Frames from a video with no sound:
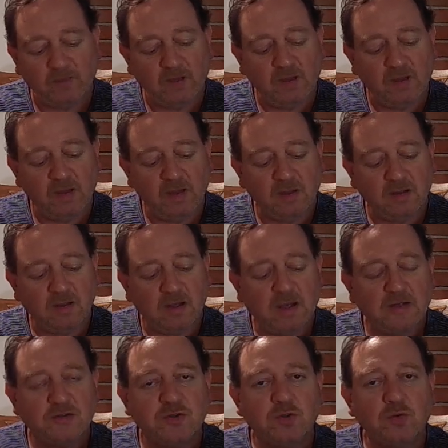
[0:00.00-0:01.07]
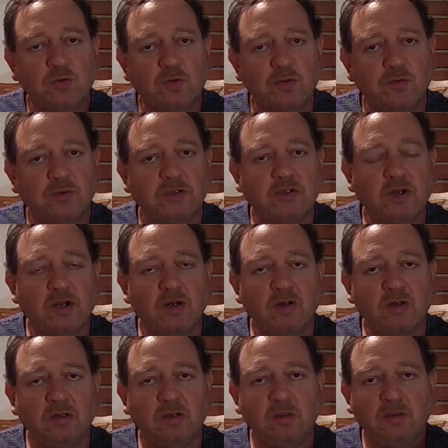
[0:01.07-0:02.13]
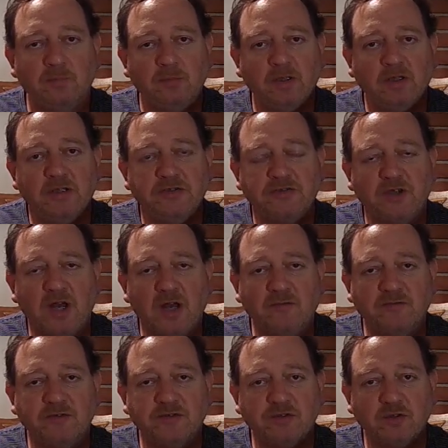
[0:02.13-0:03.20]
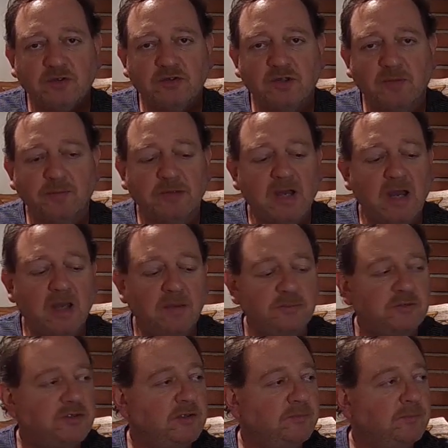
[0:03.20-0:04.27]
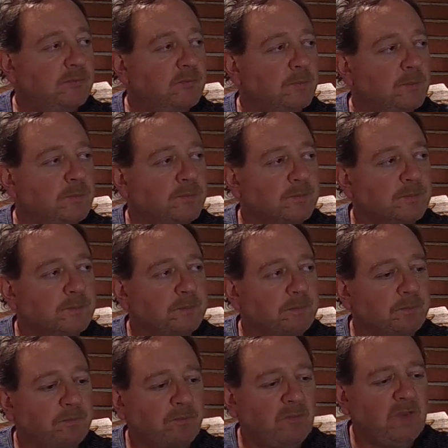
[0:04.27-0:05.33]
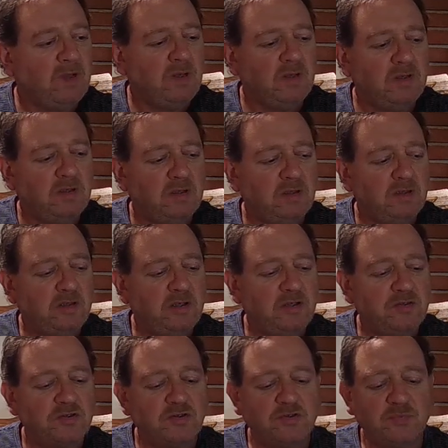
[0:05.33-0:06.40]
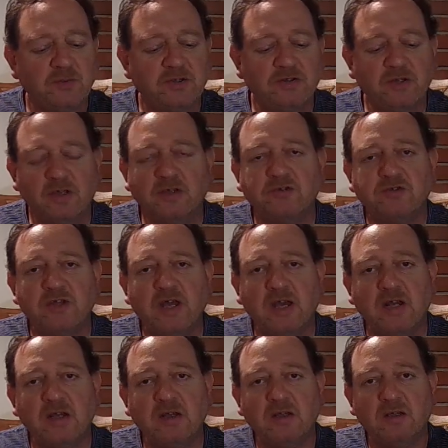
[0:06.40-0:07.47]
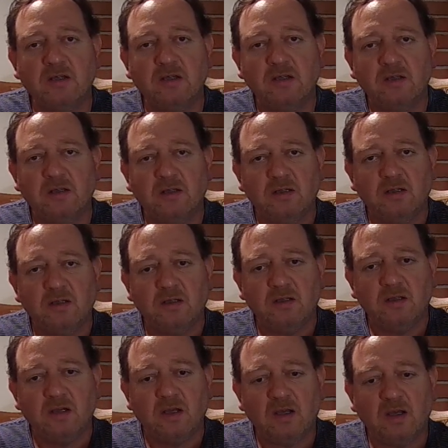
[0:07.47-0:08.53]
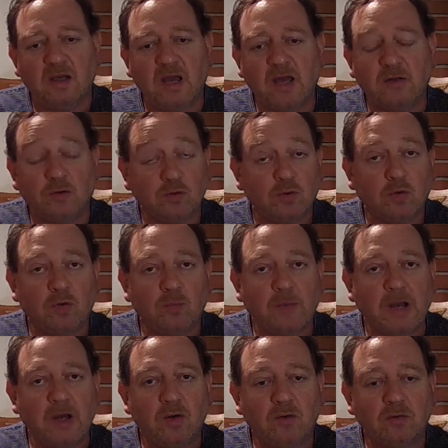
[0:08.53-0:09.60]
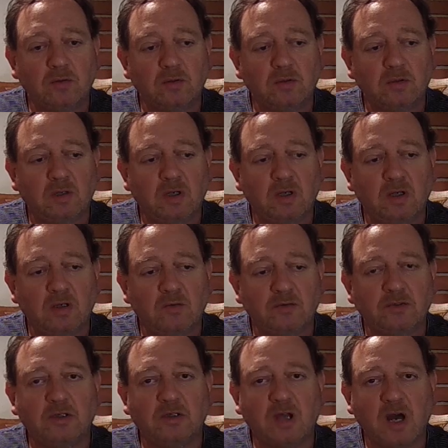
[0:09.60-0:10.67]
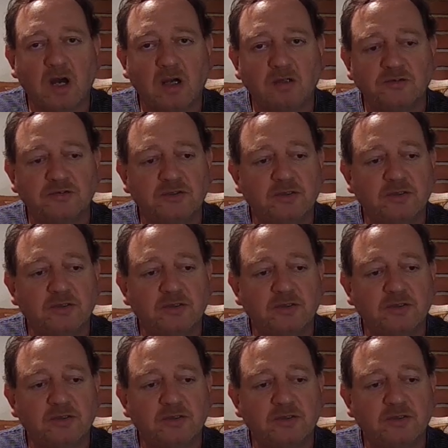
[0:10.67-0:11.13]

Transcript: And I shoot with a retired police officer sometimes, and he teaches me things that I don't know about with the laws.